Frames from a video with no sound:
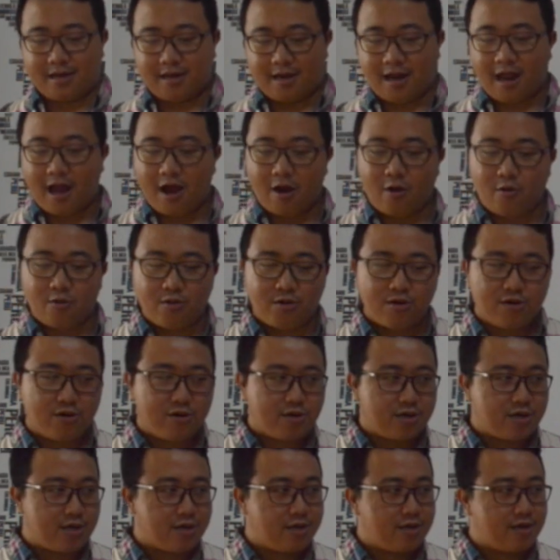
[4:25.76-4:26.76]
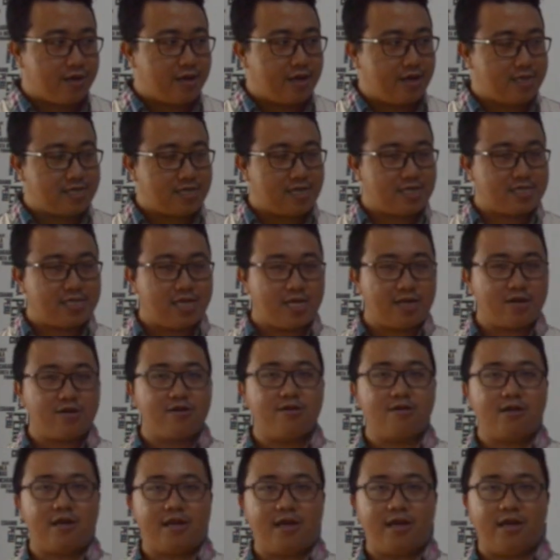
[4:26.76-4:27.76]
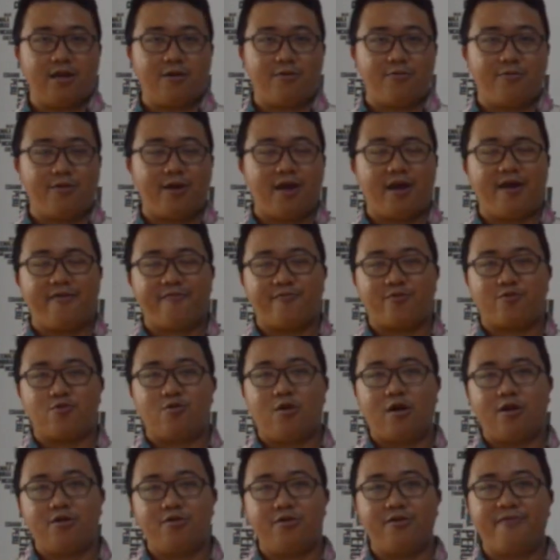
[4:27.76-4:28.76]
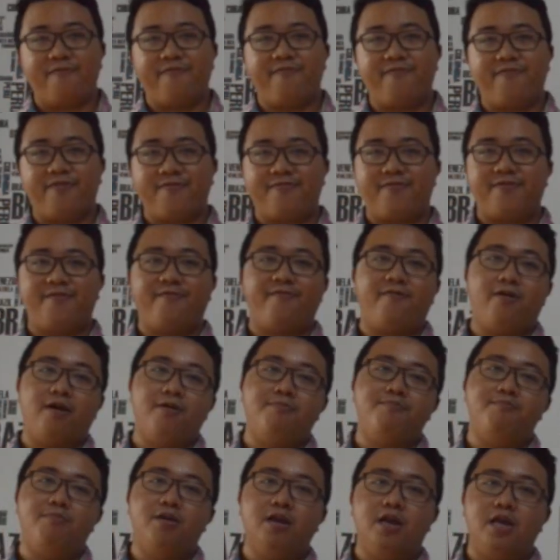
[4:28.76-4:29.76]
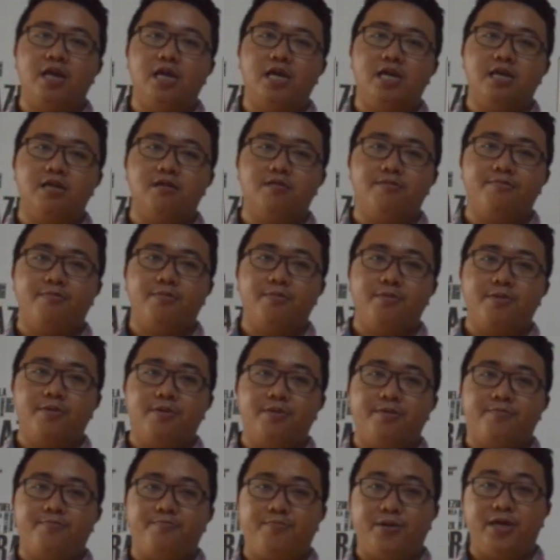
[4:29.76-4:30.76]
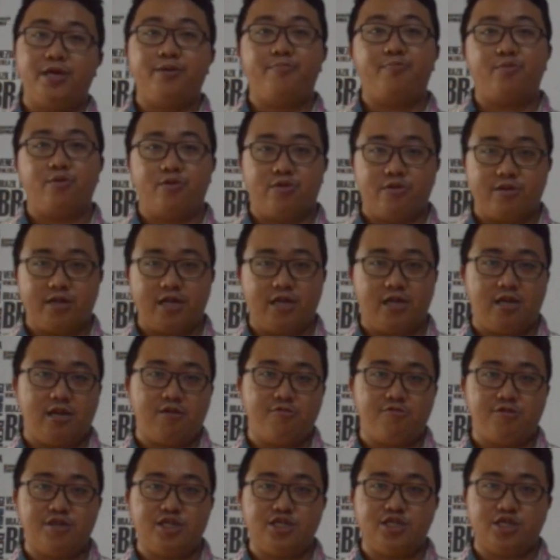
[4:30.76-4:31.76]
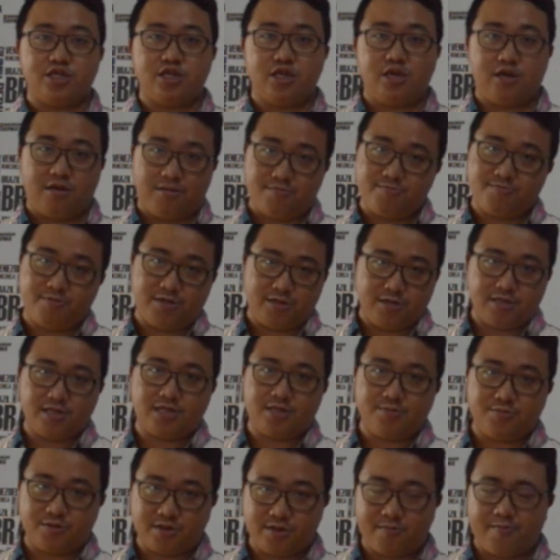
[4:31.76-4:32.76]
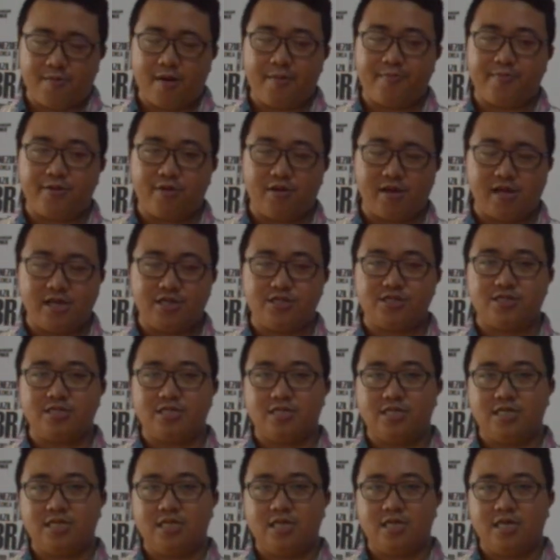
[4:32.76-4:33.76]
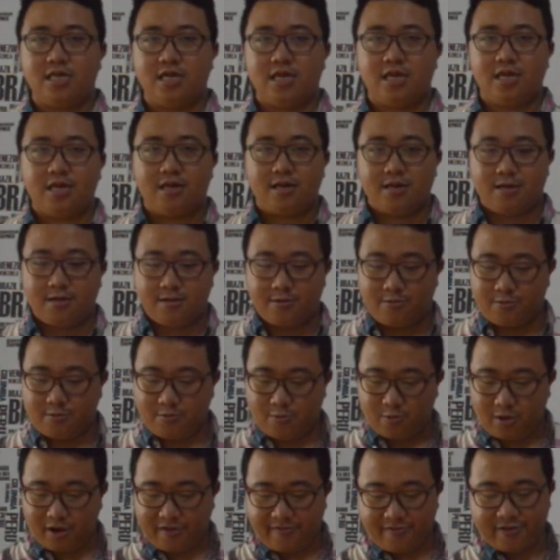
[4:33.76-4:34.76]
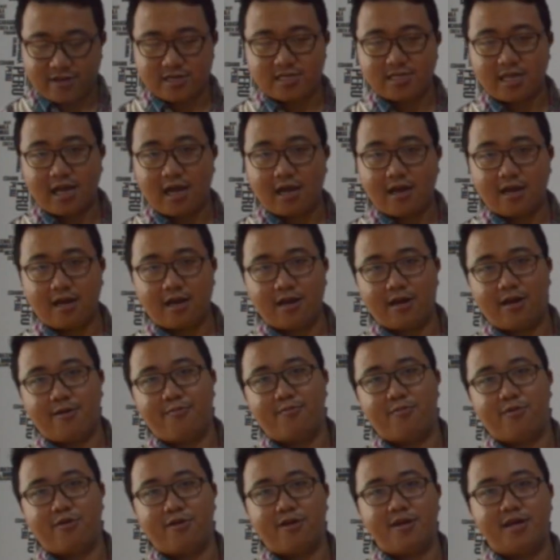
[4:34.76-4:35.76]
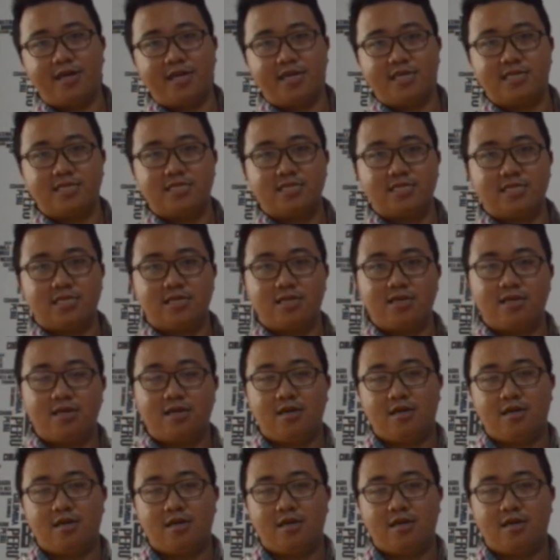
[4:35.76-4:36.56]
Now, as I said earlier, we have 255 million people in Indonesia in terms of population. What the staggering number is,